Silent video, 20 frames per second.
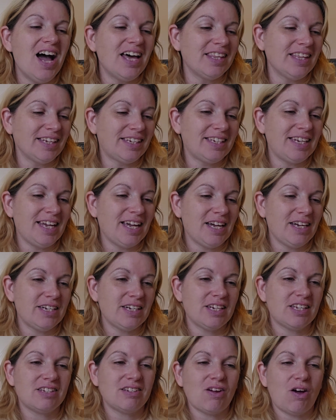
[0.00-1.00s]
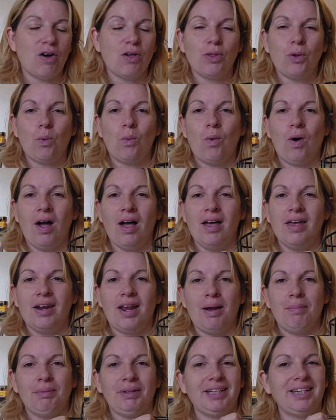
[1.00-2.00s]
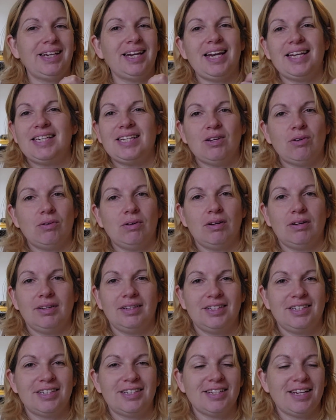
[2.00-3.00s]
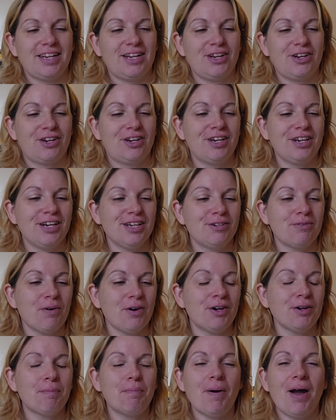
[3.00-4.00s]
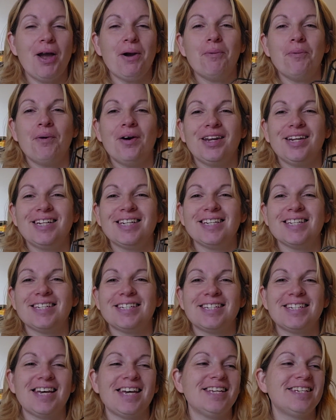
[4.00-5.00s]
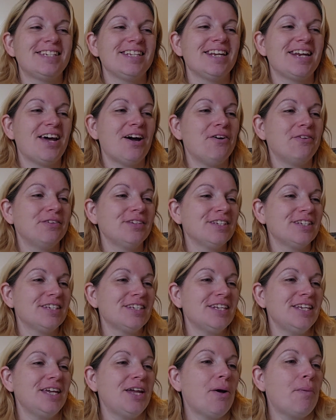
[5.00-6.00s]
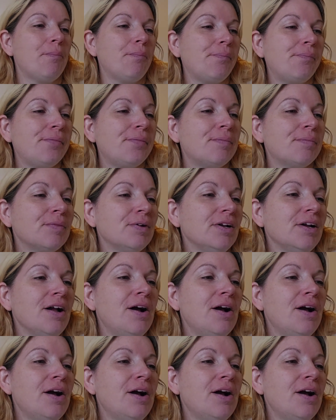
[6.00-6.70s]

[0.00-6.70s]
That day I just saw the one. I'm like, I don't know. I just wanted to buy one and just test it out and see. And